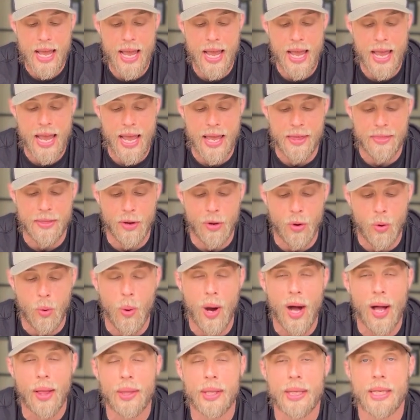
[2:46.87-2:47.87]
and the
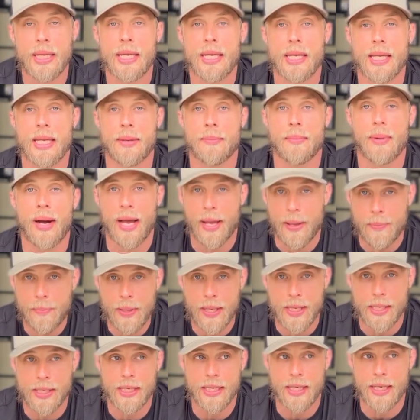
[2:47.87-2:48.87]
quality, in my
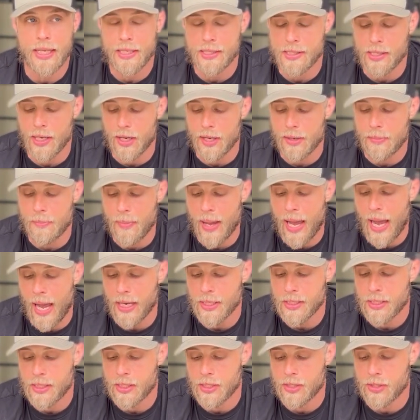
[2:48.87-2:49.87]
opinion, is
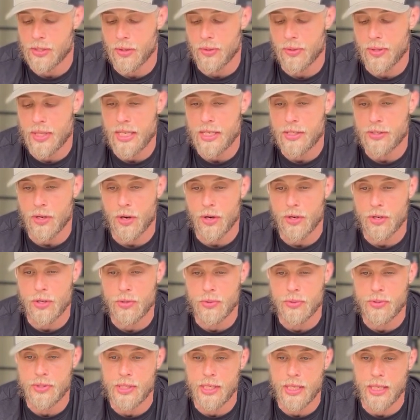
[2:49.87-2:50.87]
unmatched. So these are
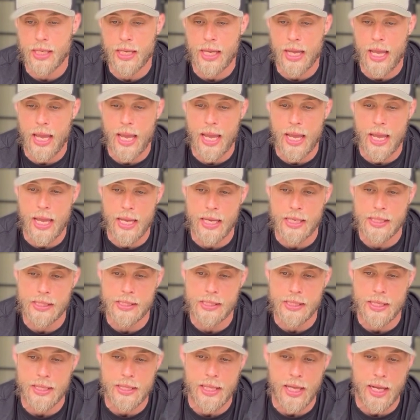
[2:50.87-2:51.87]
using a
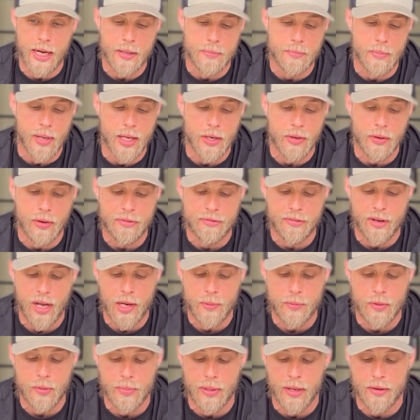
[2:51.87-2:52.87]
synthetic
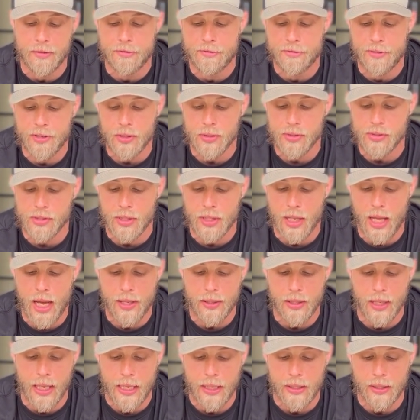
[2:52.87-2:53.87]
microfiber, but it feels a
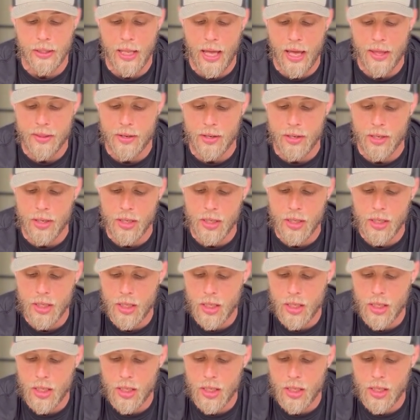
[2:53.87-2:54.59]
lot like leather.